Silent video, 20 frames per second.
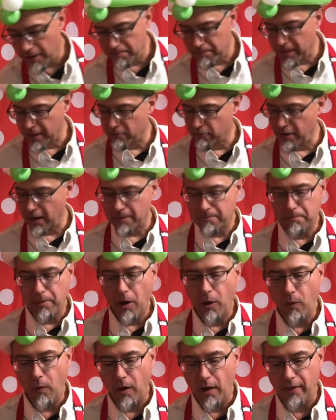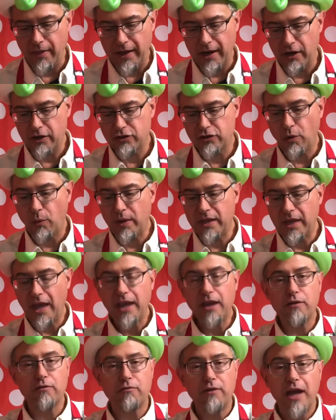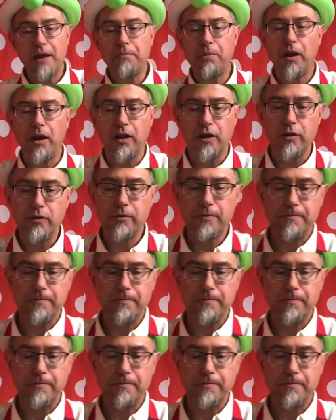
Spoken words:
big red bow on there. So we take a red balloon,